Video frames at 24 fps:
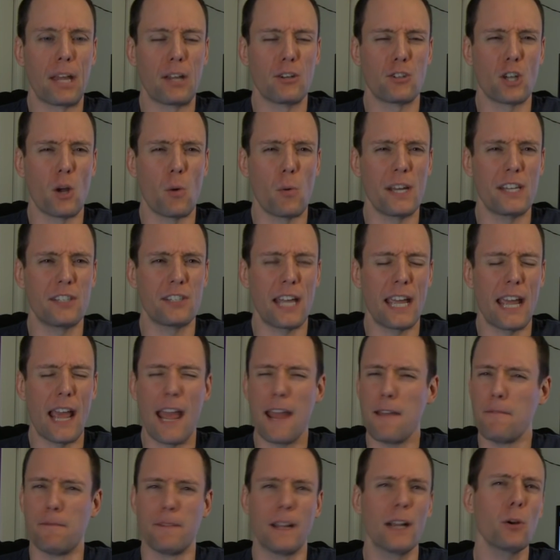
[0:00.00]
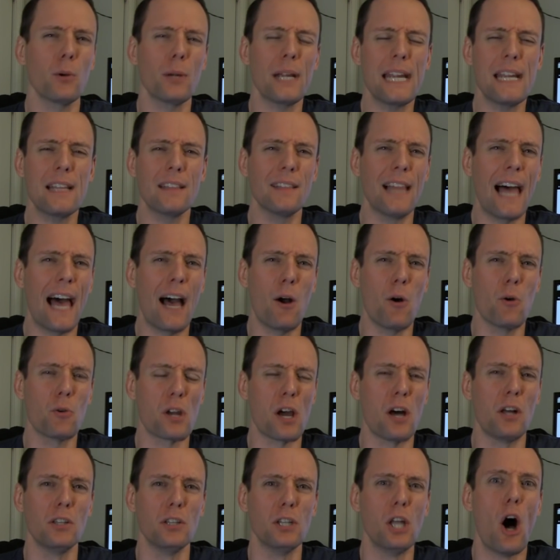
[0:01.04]
shall we say, a very loud
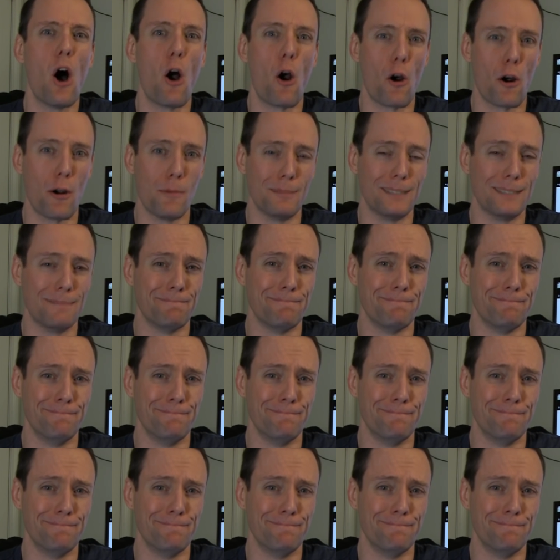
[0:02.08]
alarm.